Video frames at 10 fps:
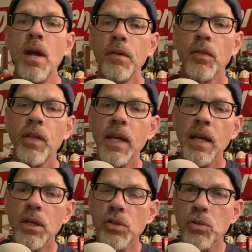The thing
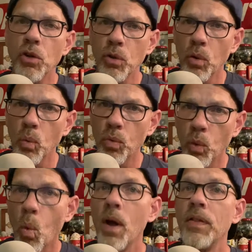is, they're the the
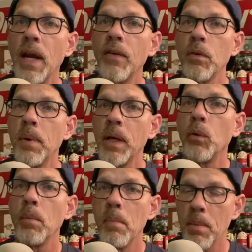one that everybody
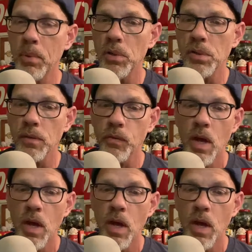remembers. If